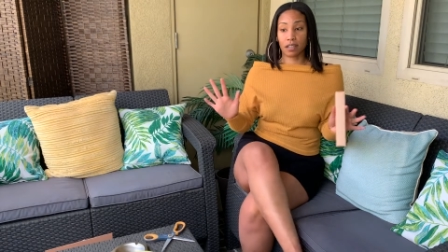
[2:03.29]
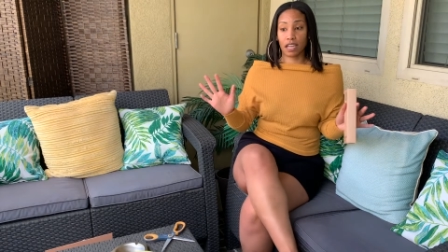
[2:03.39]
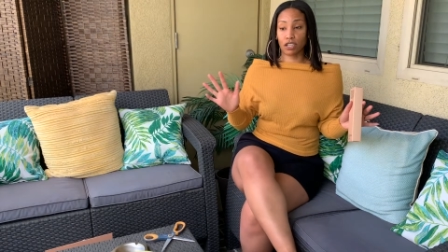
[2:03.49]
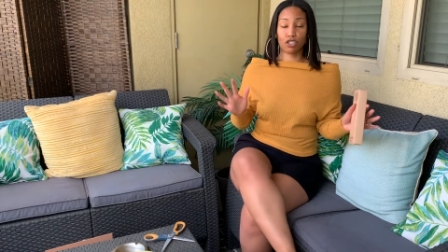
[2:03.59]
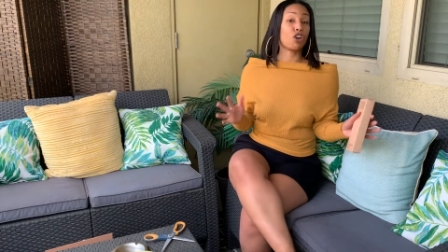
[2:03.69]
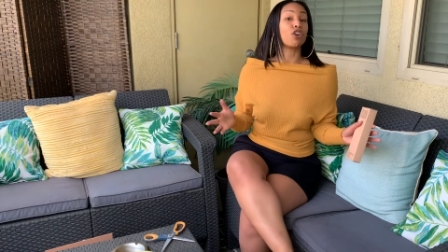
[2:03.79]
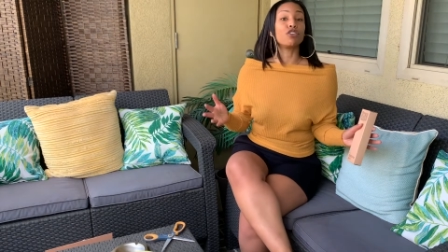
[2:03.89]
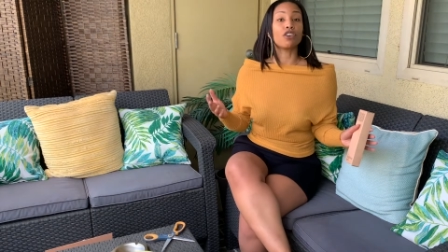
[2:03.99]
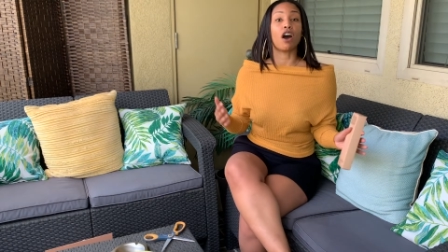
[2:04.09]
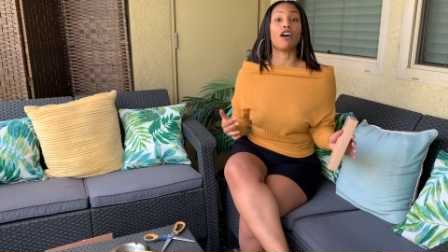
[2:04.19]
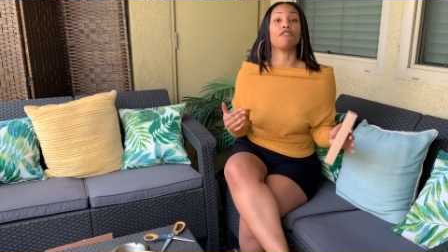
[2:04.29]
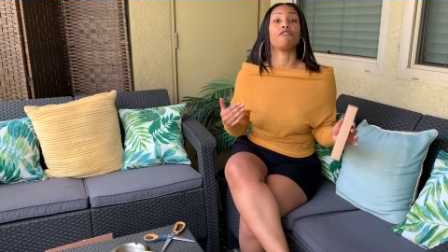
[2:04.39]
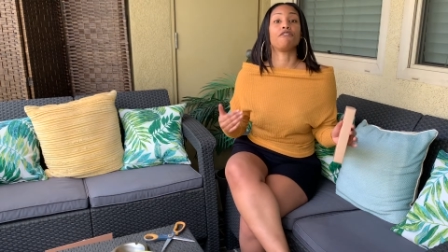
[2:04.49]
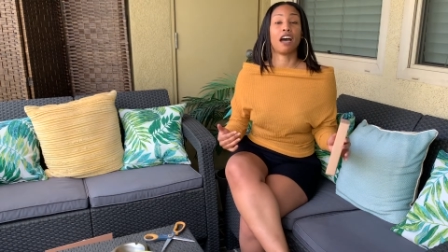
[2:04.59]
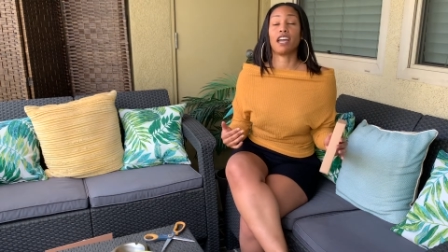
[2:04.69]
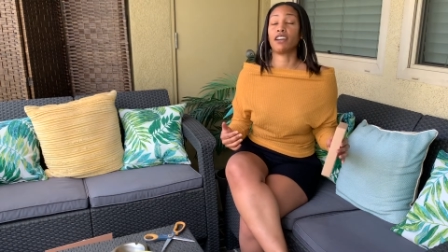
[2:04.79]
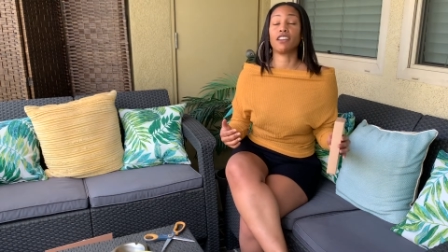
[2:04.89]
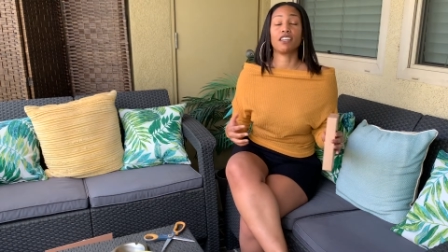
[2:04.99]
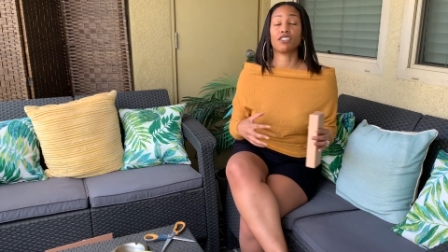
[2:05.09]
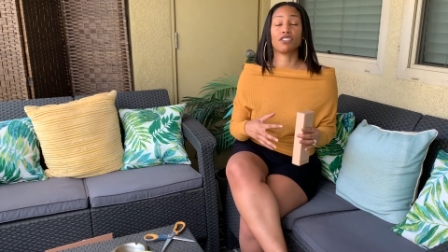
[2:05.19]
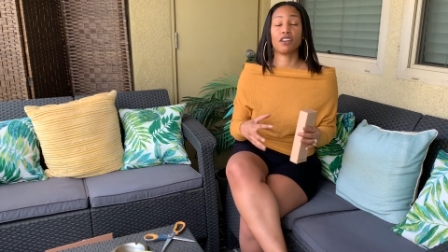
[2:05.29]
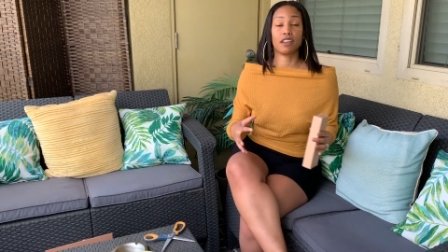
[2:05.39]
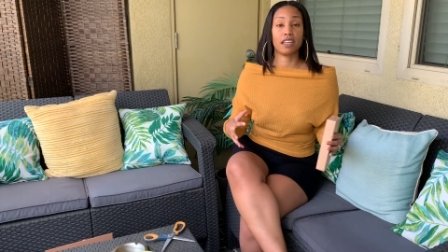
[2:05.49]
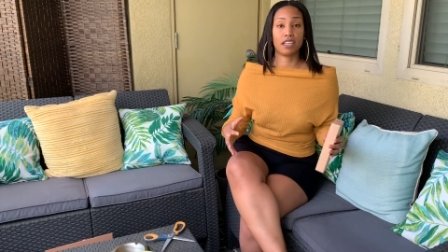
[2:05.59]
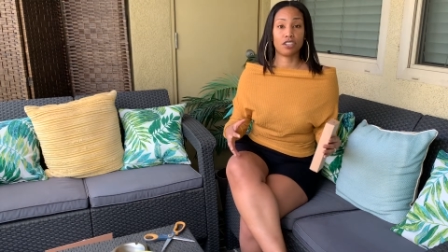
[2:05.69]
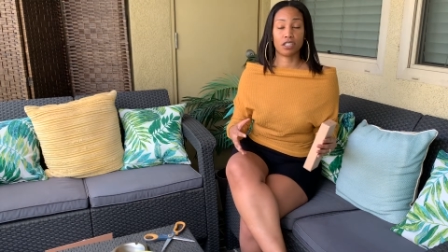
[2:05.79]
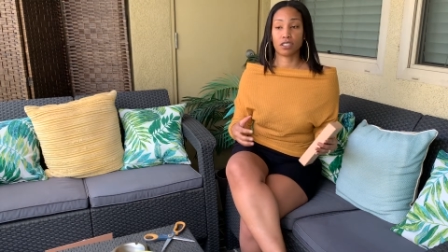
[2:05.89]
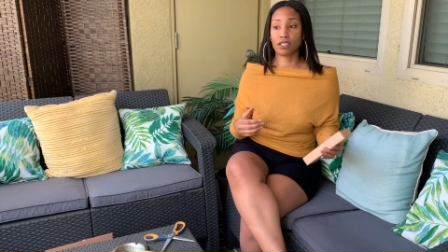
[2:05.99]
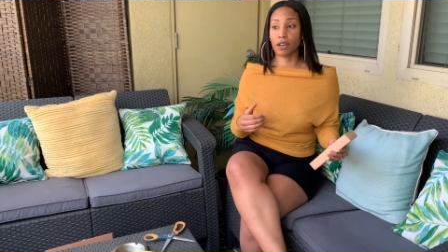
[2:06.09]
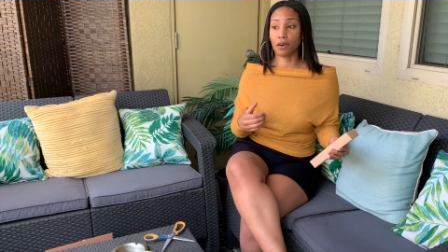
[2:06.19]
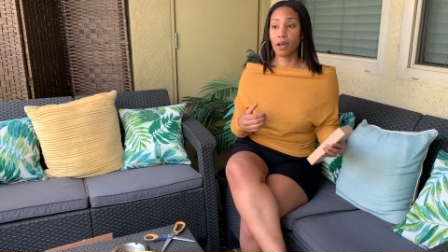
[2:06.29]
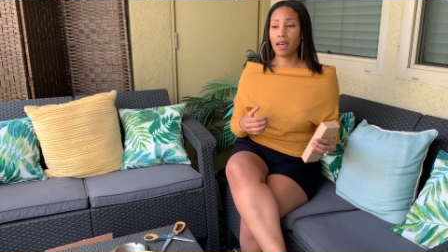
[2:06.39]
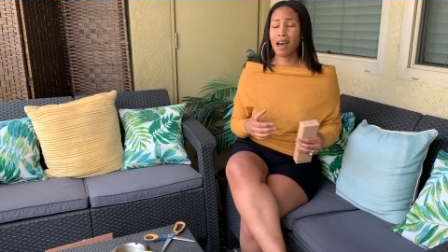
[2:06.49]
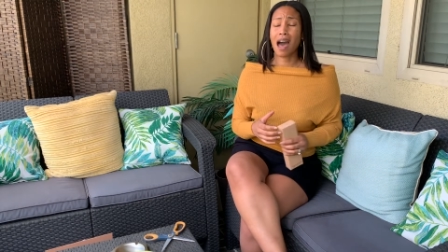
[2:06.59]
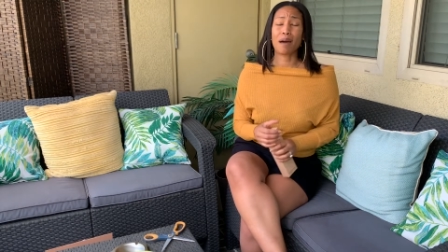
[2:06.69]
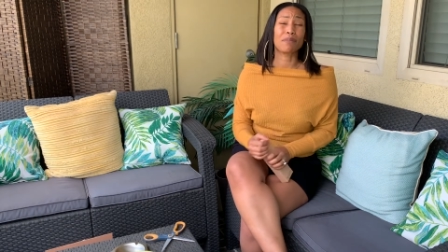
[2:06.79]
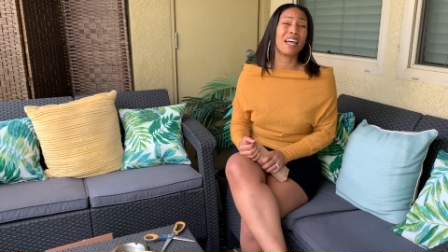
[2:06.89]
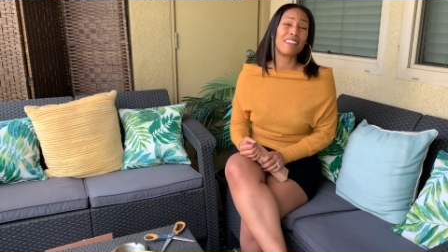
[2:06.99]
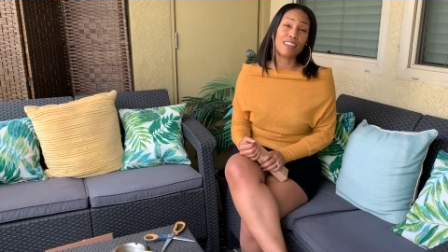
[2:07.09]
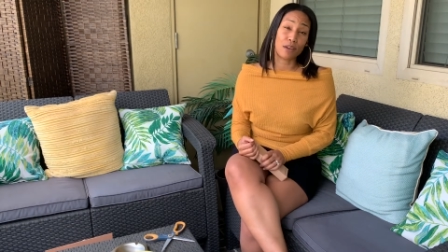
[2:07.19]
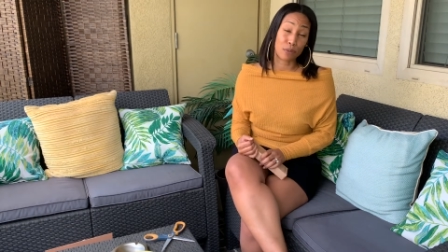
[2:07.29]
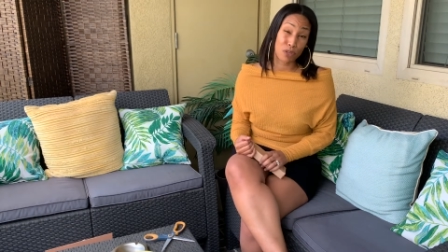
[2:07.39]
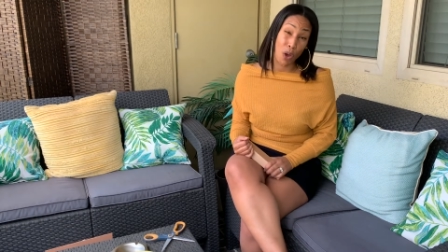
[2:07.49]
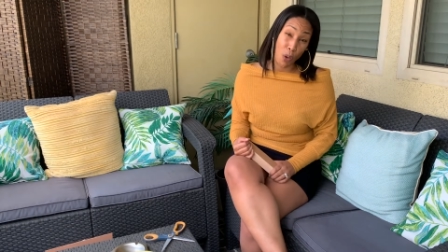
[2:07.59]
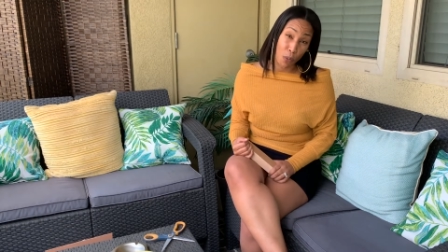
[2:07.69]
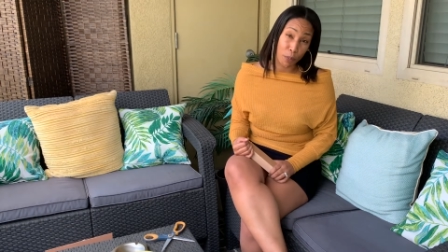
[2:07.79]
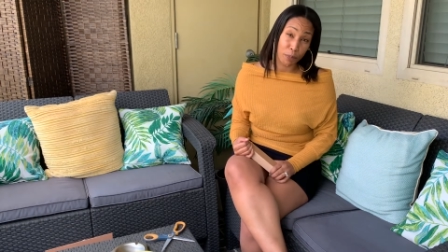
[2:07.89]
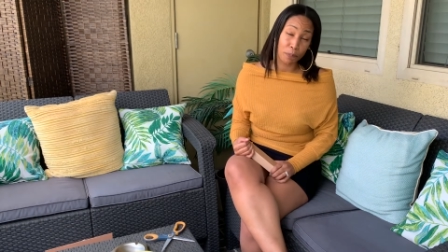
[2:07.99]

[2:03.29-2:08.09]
like turned on fire. They just started itching. So I'm glad that I was home.